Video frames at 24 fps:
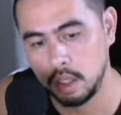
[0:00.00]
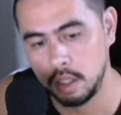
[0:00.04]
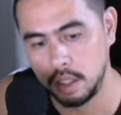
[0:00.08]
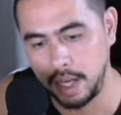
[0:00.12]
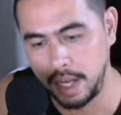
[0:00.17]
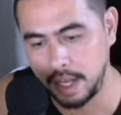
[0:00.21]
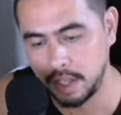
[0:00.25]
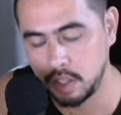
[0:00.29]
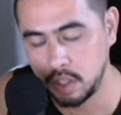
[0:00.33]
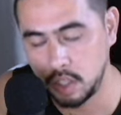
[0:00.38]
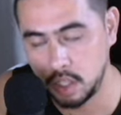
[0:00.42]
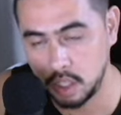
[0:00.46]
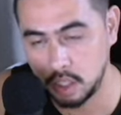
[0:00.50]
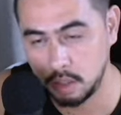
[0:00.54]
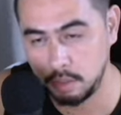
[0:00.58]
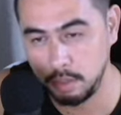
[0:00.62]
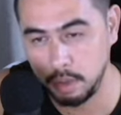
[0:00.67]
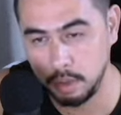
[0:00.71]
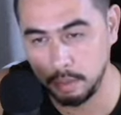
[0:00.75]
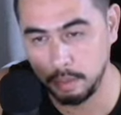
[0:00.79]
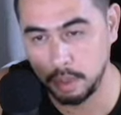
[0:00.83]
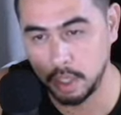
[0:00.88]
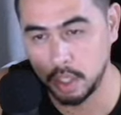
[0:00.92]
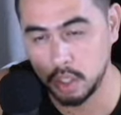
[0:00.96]
That's just
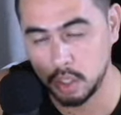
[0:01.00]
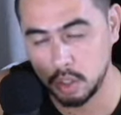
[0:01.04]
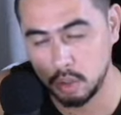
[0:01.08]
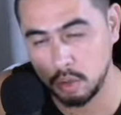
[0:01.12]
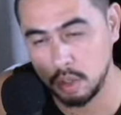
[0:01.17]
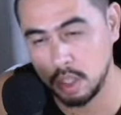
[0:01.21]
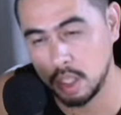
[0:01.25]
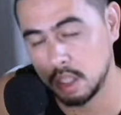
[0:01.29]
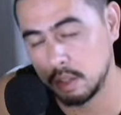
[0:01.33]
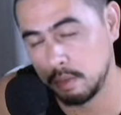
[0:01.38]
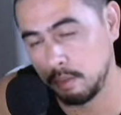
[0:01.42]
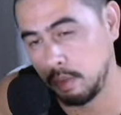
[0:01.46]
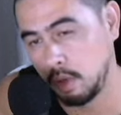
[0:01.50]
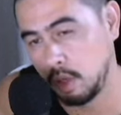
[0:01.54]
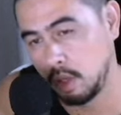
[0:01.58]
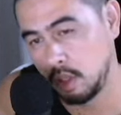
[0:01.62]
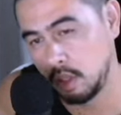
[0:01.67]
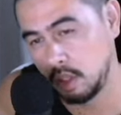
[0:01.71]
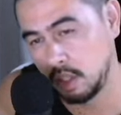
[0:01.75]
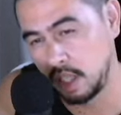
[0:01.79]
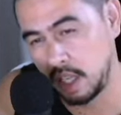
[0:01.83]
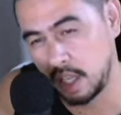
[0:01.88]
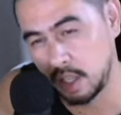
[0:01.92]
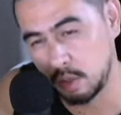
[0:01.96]
been my sweet spot.
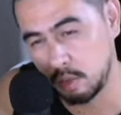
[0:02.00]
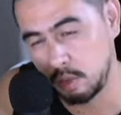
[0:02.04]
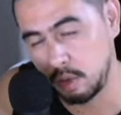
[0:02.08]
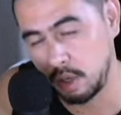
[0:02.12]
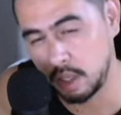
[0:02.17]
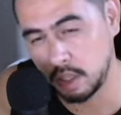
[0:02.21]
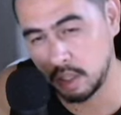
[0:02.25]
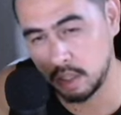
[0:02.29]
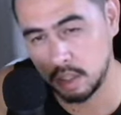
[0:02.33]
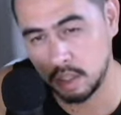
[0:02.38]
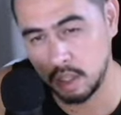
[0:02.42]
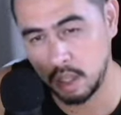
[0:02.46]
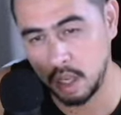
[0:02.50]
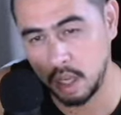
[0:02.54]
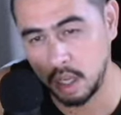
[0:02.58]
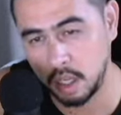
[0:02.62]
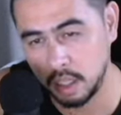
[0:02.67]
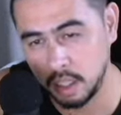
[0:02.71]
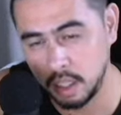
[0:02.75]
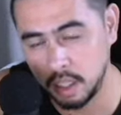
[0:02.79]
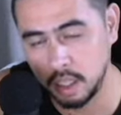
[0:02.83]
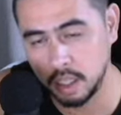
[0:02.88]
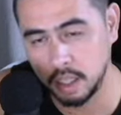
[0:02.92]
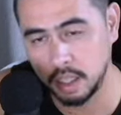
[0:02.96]
That's what I
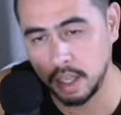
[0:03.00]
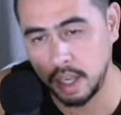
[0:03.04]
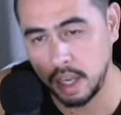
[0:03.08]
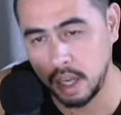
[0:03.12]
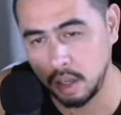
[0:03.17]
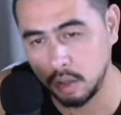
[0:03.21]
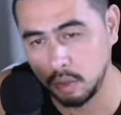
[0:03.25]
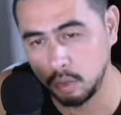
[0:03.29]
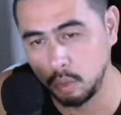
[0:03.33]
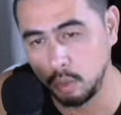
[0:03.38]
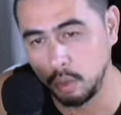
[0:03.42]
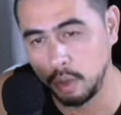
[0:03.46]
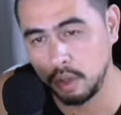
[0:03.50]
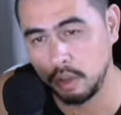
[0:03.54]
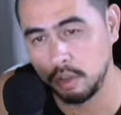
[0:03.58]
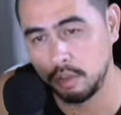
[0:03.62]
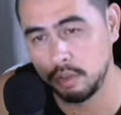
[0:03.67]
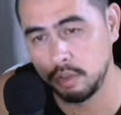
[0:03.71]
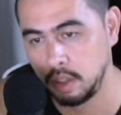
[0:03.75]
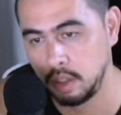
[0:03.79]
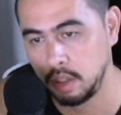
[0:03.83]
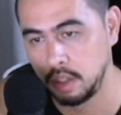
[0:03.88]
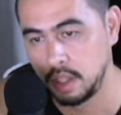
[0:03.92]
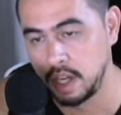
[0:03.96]
started the account
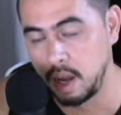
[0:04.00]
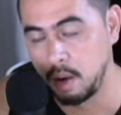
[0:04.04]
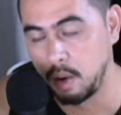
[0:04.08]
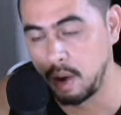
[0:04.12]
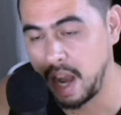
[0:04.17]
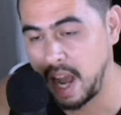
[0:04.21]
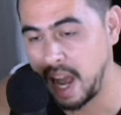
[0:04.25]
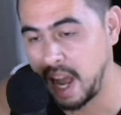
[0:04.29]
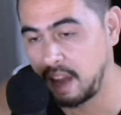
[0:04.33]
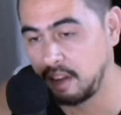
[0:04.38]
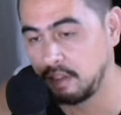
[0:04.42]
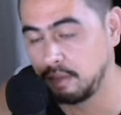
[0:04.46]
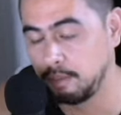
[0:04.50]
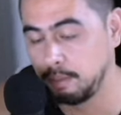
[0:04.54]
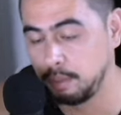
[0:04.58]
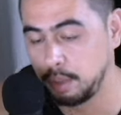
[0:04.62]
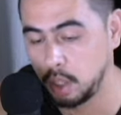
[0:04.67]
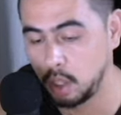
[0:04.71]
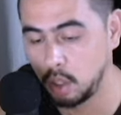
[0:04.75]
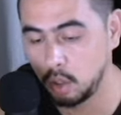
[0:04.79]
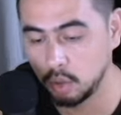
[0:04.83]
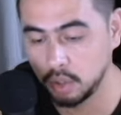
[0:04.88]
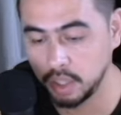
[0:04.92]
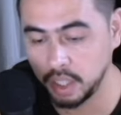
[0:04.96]
with. Now I have
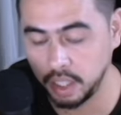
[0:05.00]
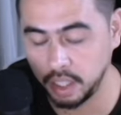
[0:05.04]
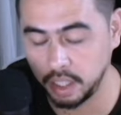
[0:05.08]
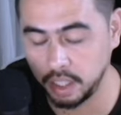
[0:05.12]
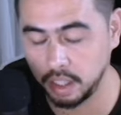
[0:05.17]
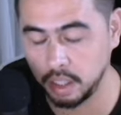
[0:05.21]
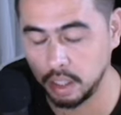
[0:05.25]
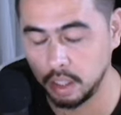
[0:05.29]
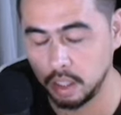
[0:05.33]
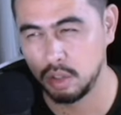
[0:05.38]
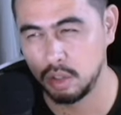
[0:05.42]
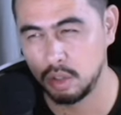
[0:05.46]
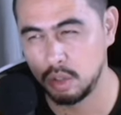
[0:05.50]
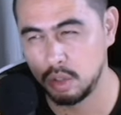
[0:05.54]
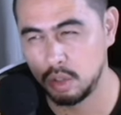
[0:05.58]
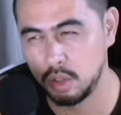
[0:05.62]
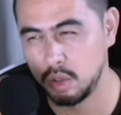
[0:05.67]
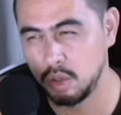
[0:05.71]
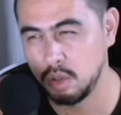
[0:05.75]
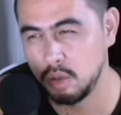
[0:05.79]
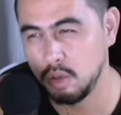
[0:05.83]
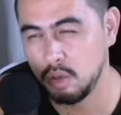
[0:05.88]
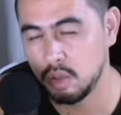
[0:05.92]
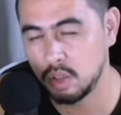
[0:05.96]
blown it
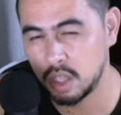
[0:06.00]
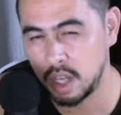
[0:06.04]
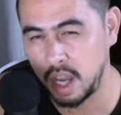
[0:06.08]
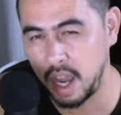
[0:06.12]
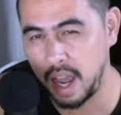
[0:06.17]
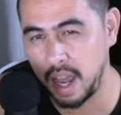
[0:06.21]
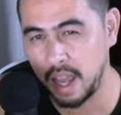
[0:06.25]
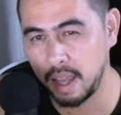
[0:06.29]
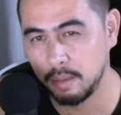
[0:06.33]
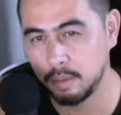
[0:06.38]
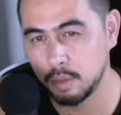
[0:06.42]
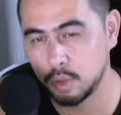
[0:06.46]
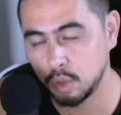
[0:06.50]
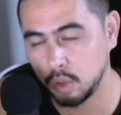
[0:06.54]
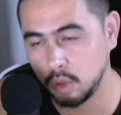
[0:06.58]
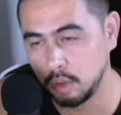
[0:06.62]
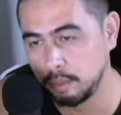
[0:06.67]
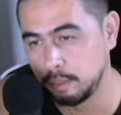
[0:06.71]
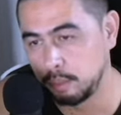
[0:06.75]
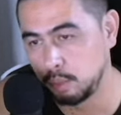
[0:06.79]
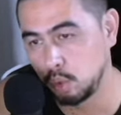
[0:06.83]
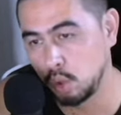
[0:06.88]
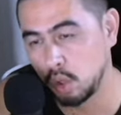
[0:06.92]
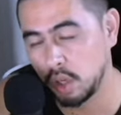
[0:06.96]
2 times or
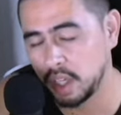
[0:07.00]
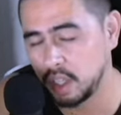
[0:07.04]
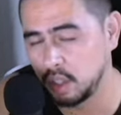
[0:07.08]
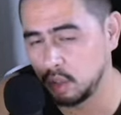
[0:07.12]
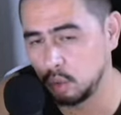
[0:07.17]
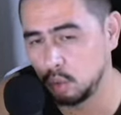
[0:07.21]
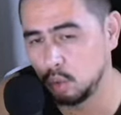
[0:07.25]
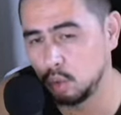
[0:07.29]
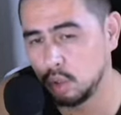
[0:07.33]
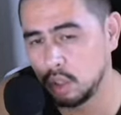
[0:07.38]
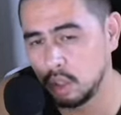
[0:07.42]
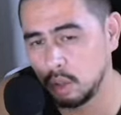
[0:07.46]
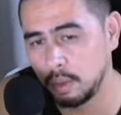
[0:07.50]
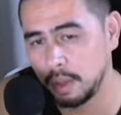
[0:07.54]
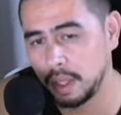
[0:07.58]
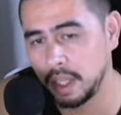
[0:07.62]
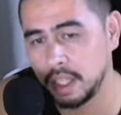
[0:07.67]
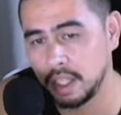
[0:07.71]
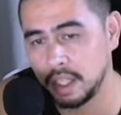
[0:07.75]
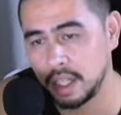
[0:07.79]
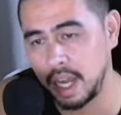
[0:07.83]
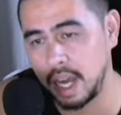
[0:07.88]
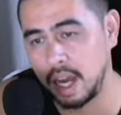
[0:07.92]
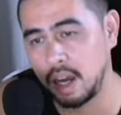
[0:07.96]
brought it all the way
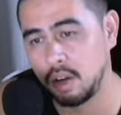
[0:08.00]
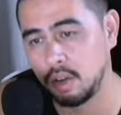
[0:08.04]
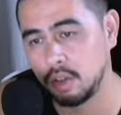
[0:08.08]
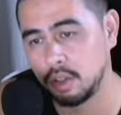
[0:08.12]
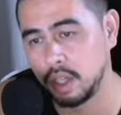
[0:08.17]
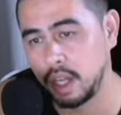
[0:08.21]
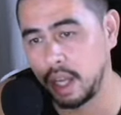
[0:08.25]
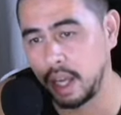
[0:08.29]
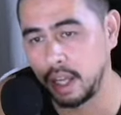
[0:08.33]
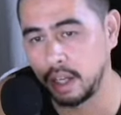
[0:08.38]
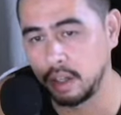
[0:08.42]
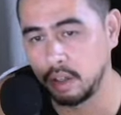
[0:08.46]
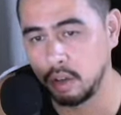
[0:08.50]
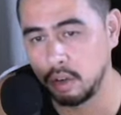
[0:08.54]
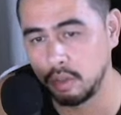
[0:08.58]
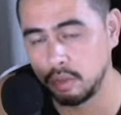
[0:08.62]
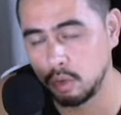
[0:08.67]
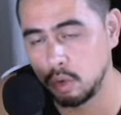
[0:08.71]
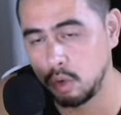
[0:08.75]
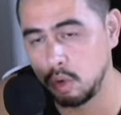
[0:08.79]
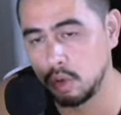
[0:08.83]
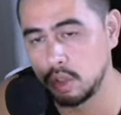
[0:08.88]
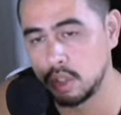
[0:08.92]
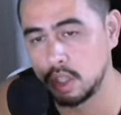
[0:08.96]
down, and of
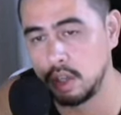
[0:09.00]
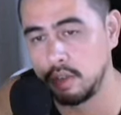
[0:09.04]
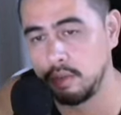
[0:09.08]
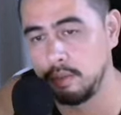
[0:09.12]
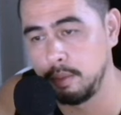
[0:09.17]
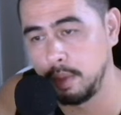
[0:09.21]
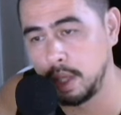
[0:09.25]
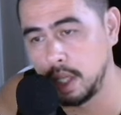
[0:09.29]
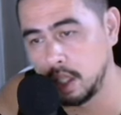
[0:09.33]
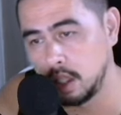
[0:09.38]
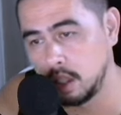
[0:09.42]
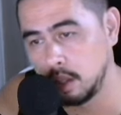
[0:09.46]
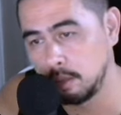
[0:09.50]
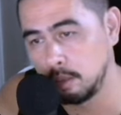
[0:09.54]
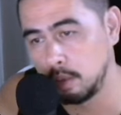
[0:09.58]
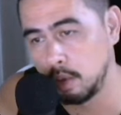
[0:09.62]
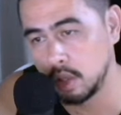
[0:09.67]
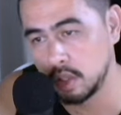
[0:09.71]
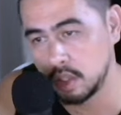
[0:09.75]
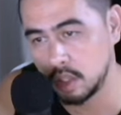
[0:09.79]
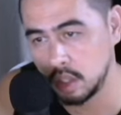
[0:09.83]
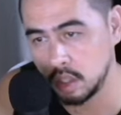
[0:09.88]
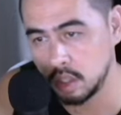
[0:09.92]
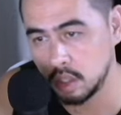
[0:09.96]
course I've made
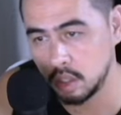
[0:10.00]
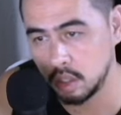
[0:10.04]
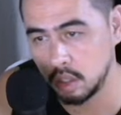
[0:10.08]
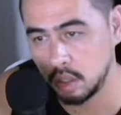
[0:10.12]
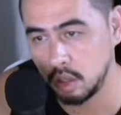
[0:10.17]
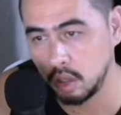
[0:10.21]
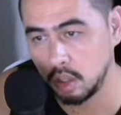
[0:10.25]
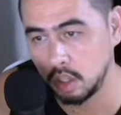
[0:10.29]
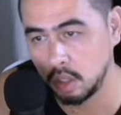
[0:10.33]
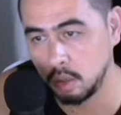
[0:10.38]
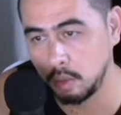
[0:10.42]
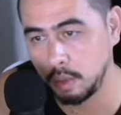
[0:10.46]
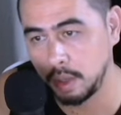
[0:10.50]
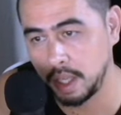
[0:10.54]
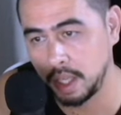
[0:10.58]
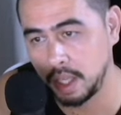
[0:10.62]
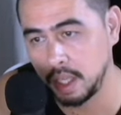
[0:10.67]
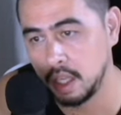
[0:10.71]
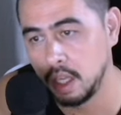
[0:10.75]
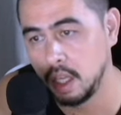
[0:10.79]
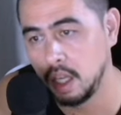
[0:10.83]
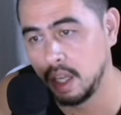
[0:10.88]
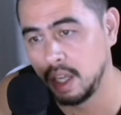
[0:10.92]
deposits along the way.